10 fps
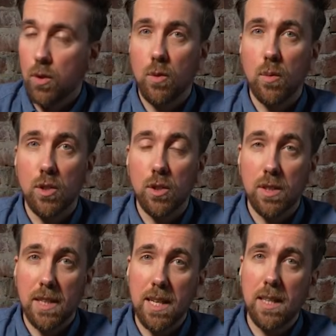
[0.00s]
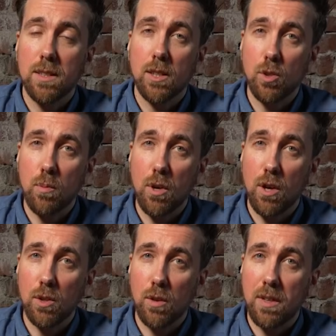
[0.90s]
You will just take the top
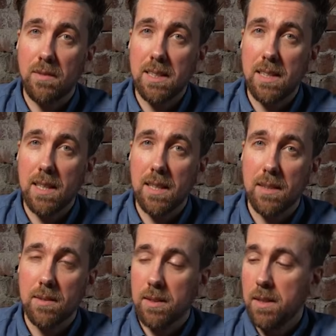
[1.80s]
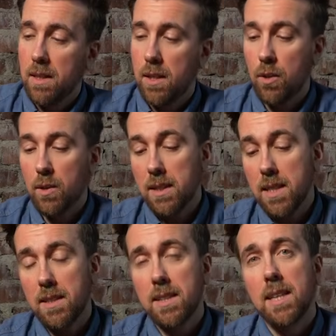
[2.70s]
card of the event deck, look at
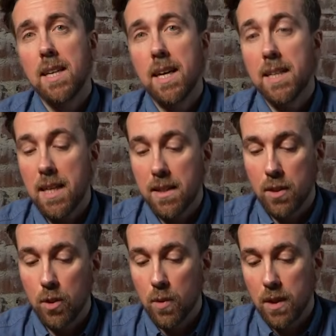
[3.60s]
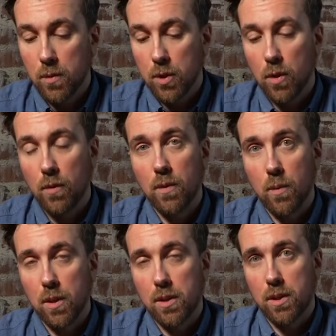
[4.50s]
it, and then you will resolve
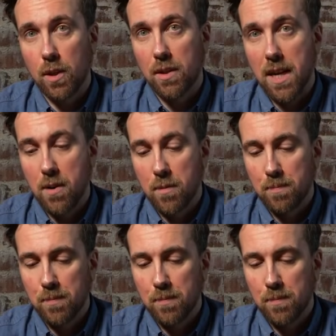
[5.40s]
what's on here.